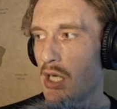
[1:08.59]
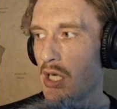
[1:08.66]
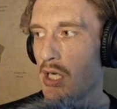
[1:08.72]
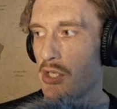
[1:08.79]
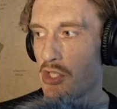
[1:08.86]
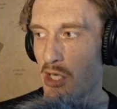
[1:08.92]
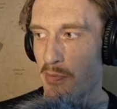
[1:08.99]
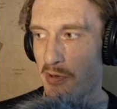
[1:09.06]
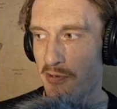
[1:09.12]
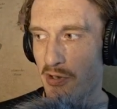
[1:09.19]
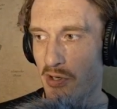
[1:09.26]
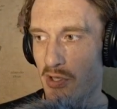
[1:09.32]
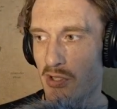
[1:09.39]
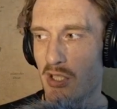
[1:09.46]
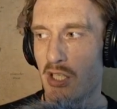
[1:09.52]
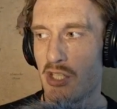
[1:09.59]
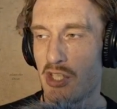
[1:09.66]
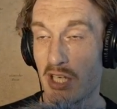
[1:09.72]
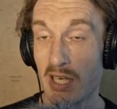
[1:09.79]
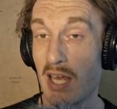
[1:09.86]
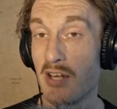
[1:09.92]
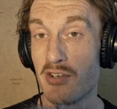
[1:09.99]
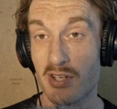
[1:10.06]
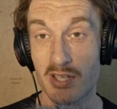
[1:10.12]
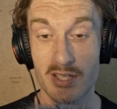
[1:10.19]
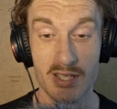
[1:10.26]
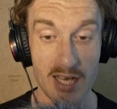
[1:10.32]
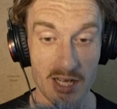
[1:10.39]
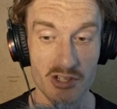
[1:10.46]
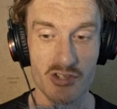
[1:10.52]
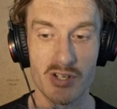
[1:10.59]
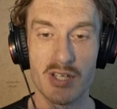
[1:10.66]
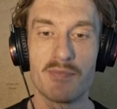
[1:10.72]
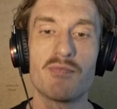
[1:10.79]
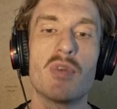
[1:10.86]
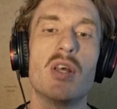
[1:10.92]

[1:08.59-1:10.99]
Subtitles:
on top of all, gigantic country.